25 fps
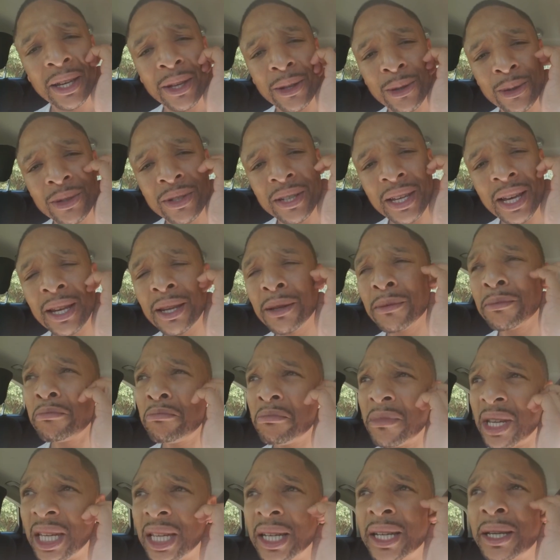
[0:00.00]
you
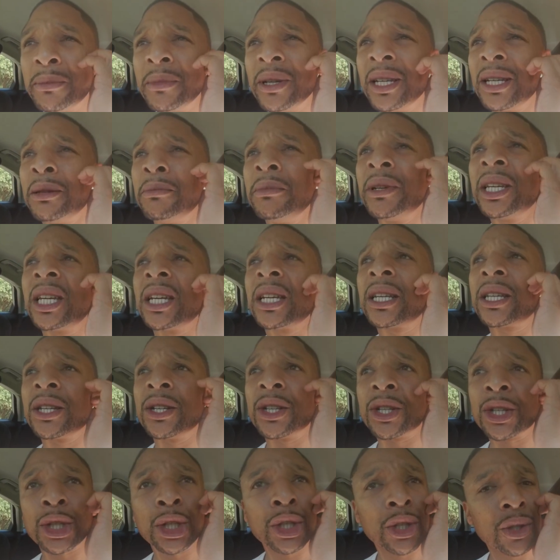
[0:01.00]
telling me, let me get
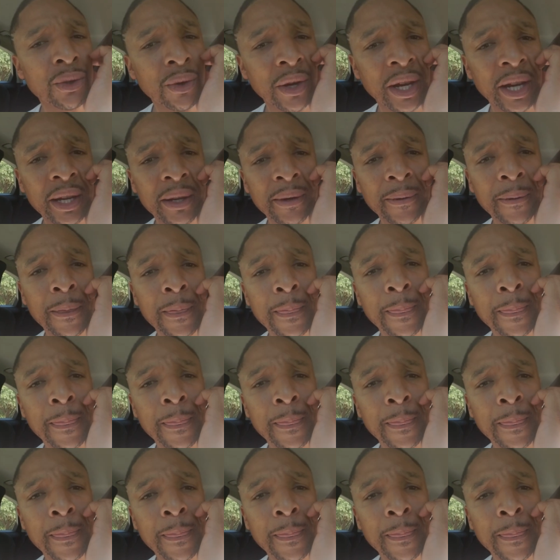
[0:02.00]
this straight.